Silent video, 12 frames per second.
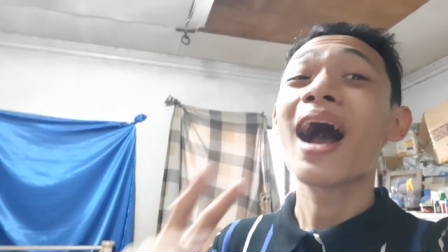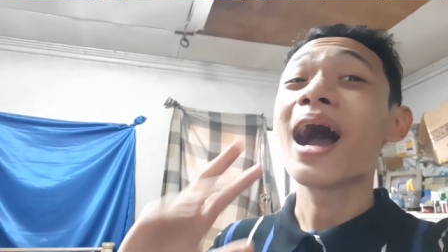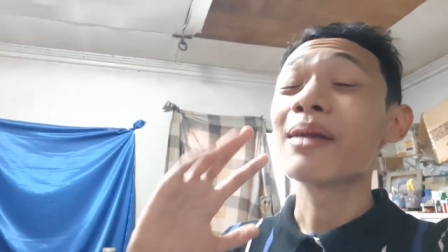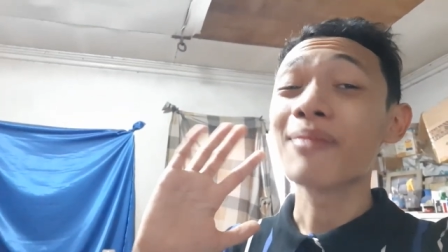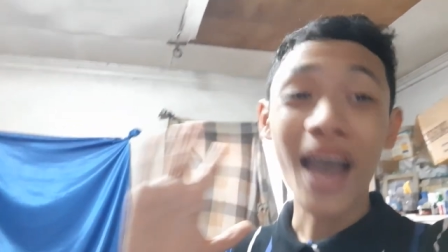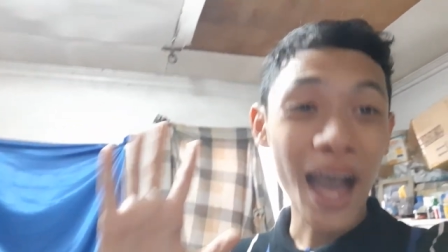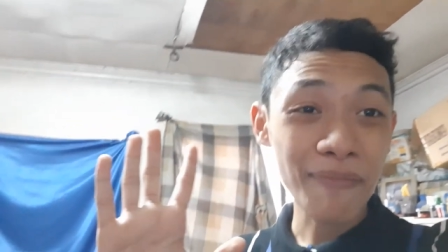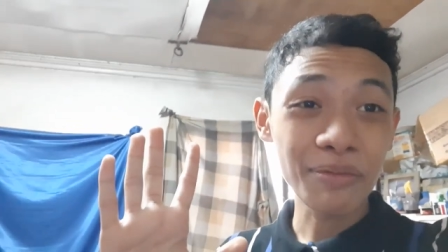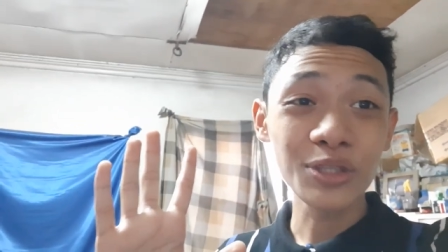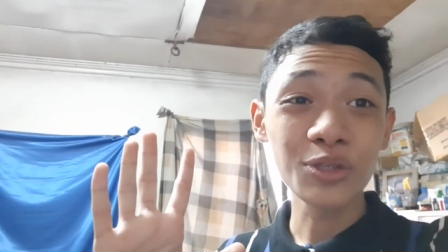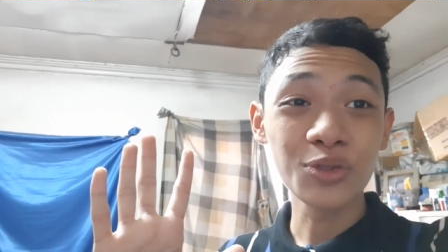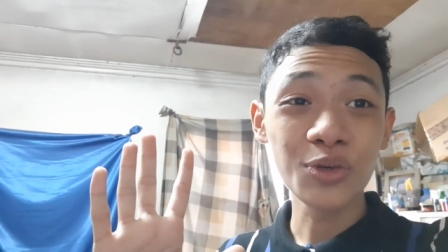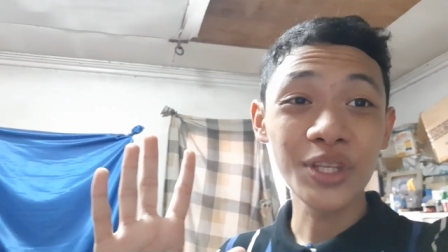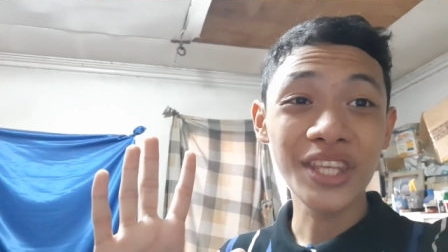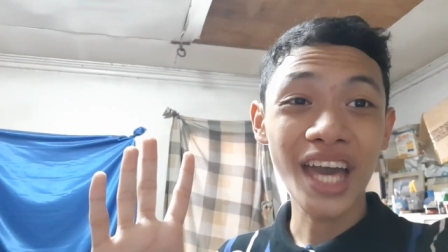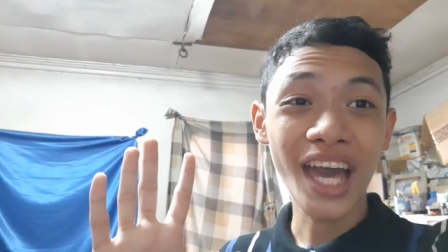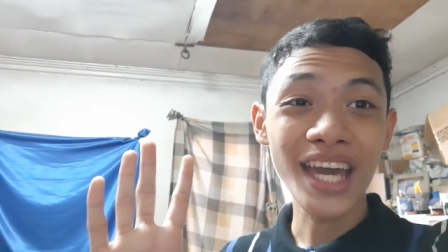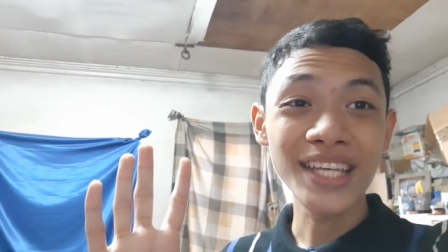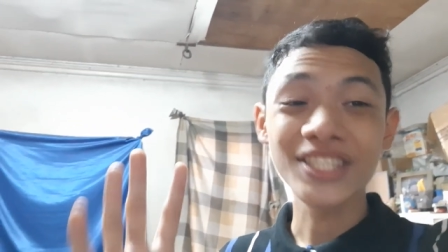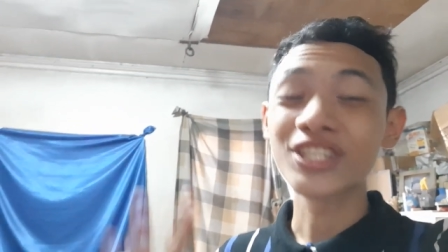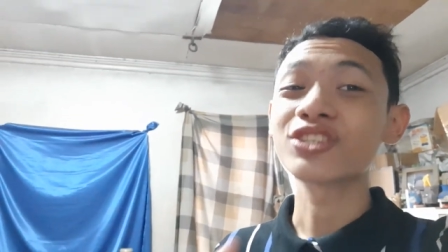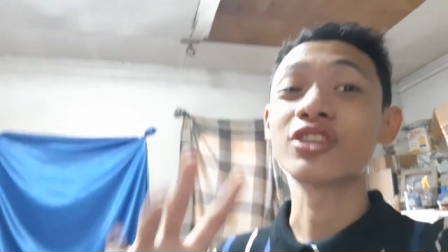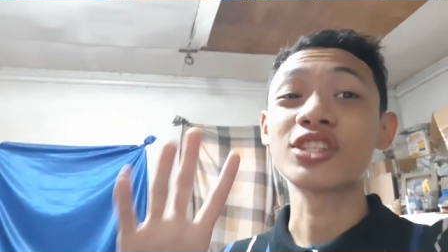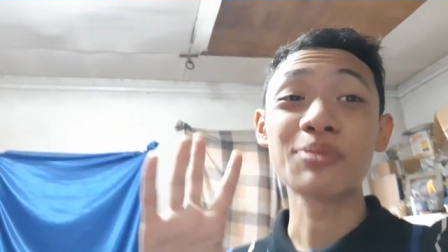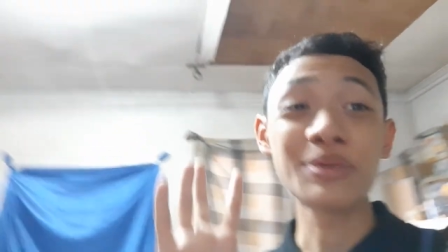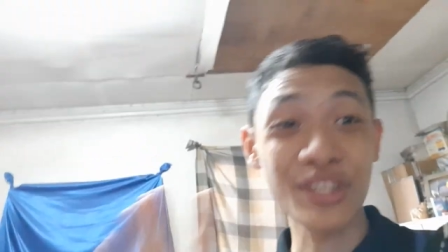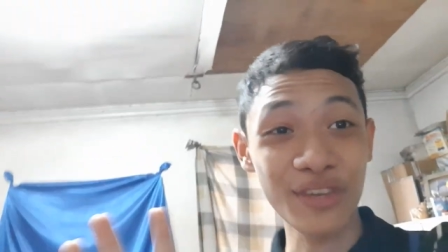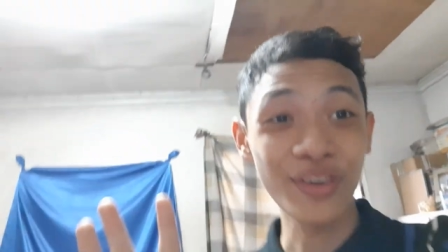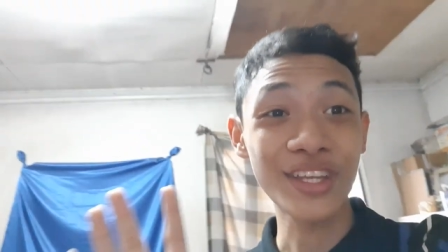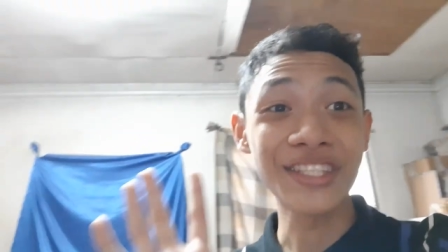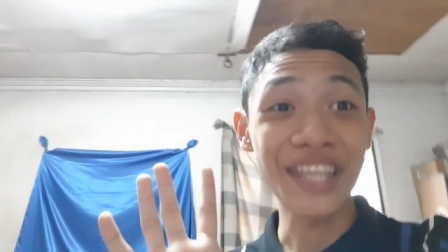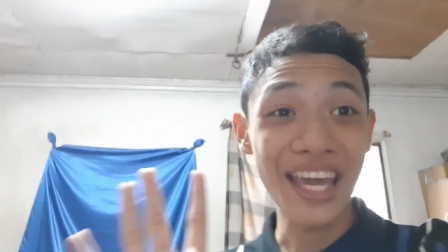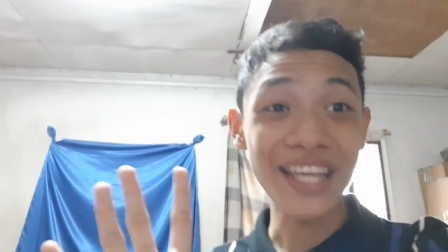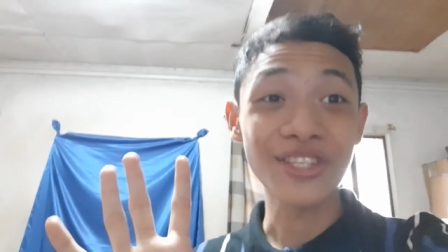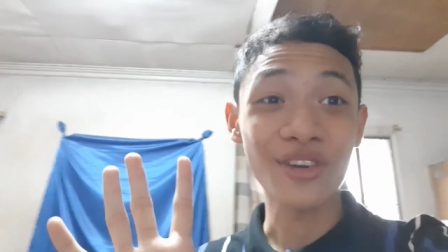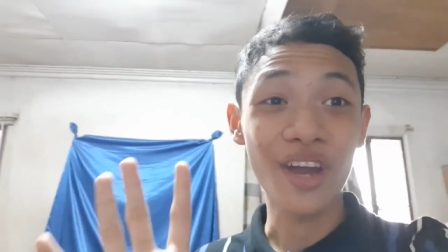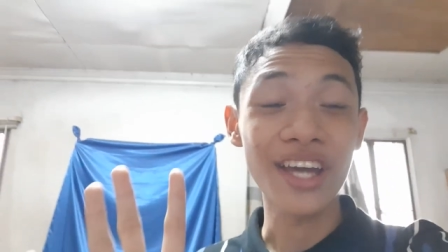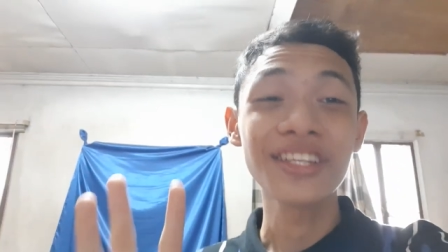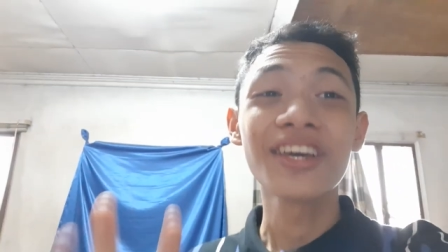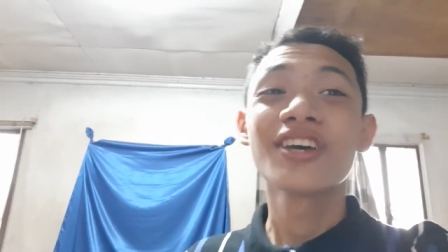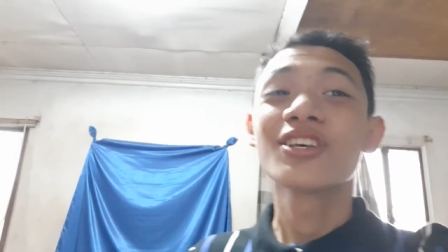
I'm happy to do it guys, just on specific days, alright?